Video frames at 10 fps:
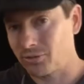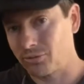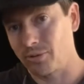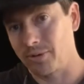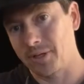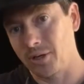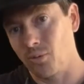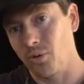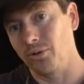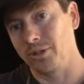drifting
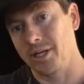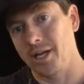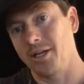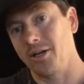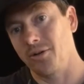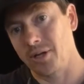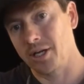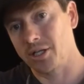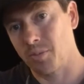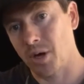world and you know,
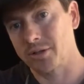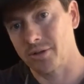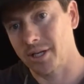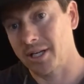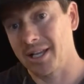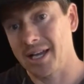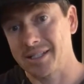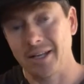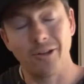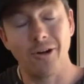get a sponsor that can last
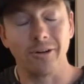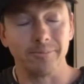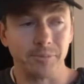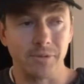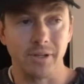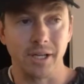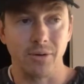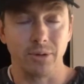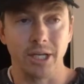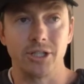that long, get
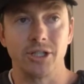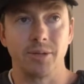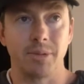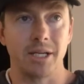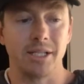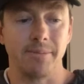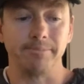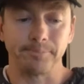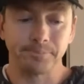a relationship that deep.